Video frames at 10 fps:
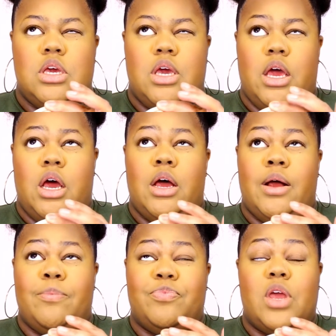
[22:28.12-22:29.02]

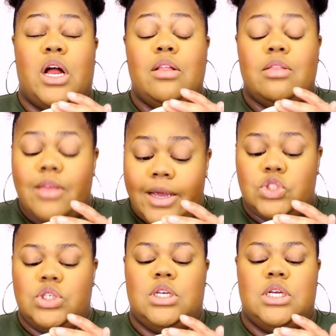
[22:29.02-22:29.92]
the
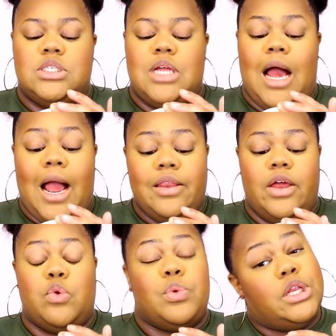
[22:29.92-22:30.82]
collection is the
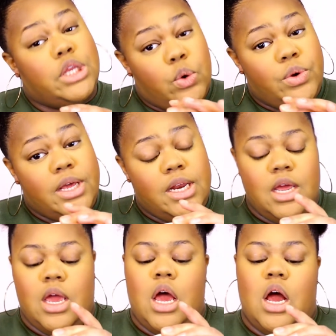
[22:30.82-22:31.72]
highlighter Reloaded,
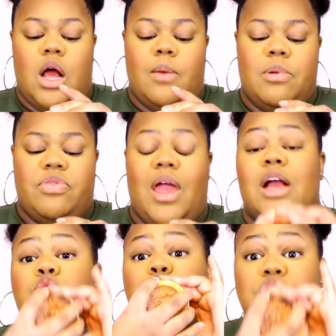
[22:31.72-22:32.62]
but the
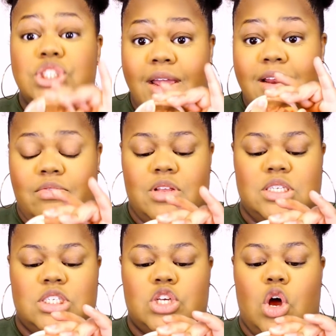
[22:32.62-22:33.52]
actual shade in
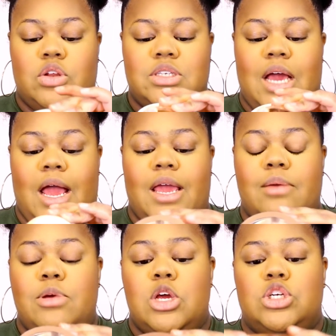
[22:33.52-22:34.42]
this is called
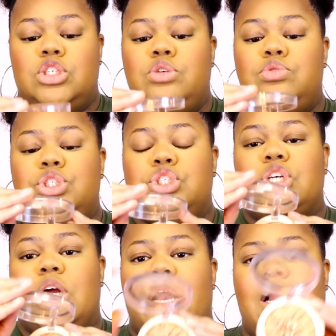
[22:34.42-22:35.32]
Time to
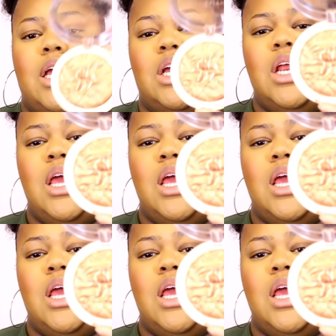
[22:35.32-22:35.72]
Shine,